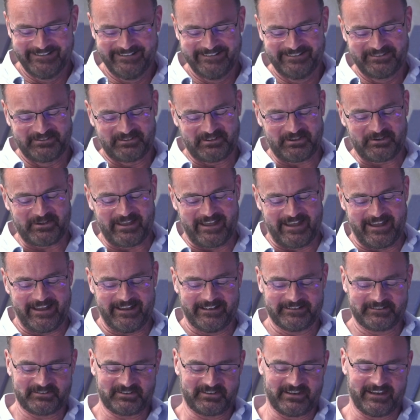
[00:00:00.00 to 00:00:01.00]
So yeah,
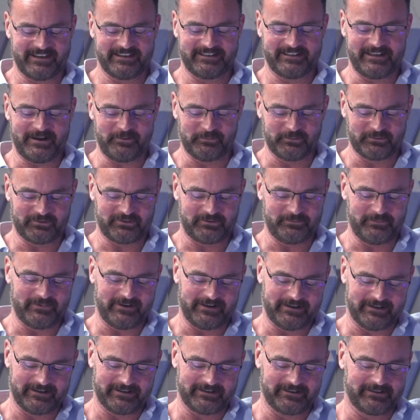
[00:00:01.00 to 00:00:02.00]
I'd say that was
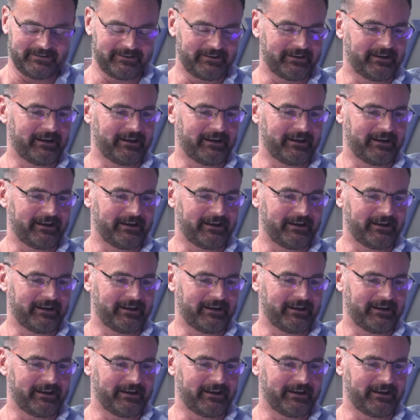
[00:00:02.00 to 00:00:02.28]
my